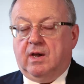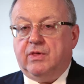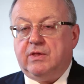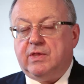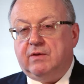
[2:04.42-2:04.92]
I
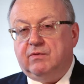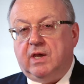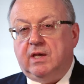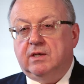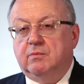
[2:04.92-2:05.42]
think that I've
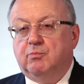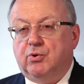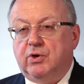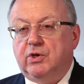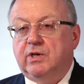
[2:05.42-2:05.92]
gained a
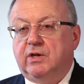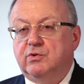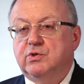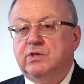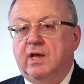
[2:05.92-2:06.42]
pretty good
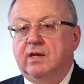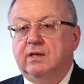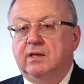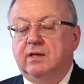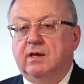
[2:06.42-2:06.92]

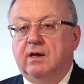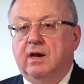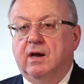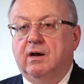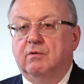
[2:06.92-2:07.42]
understanding
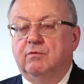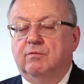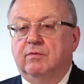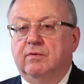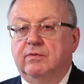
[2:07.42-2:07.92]

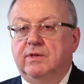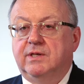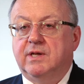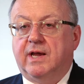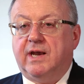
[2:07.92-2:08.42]
of
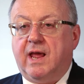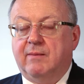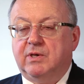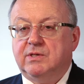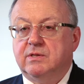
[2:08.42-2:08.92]
the
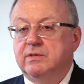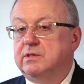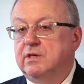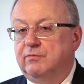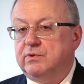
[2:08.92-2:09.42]
dynamics and the
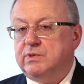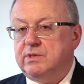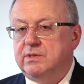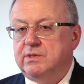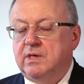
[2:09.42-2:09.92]

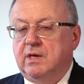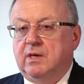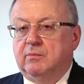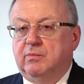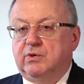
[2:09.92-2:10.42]
differences
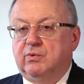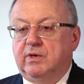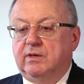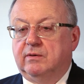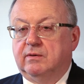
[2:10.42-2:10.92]

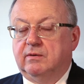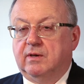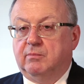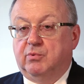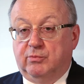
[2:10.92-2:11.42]
between
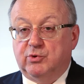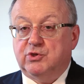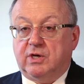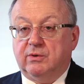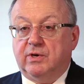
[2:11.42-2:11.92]
a boomer
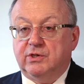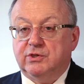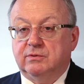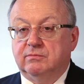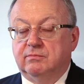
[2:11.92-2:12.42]

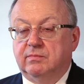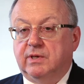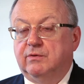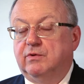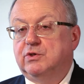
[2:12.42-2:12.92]
generation
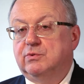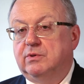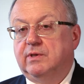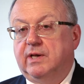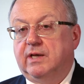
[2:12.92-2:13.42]

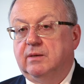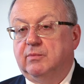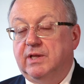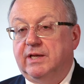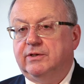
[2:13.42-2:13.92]
individual and a
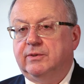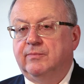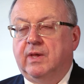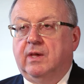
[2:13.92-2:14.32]
millennial.